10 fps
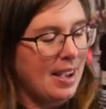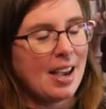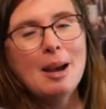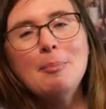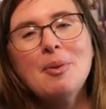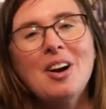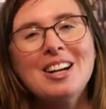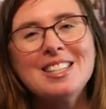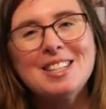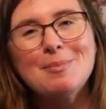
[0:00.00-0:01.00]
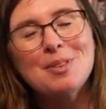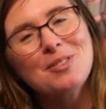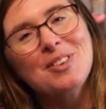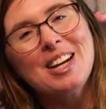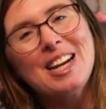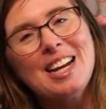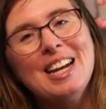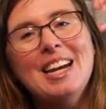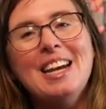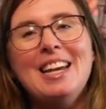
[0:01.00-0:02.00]
And prize number
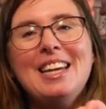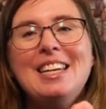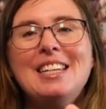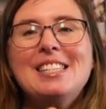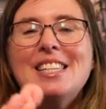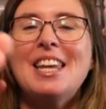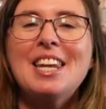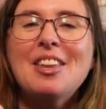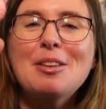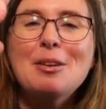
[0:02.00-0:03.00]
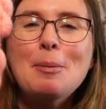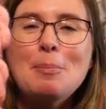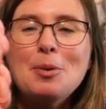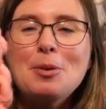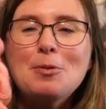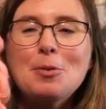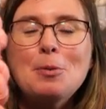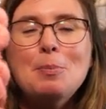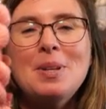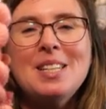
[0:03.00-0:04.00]
three is another
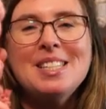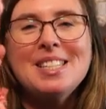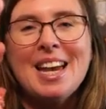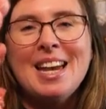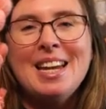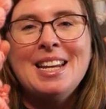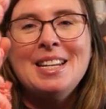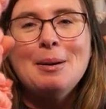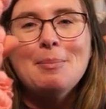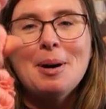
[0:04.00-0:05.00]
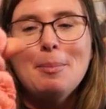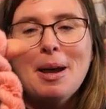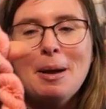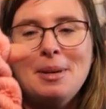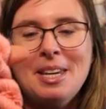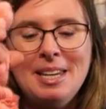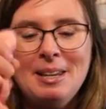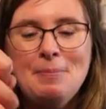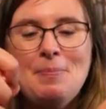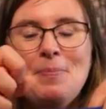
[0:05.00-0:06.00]
beautiful mini skein by Pammy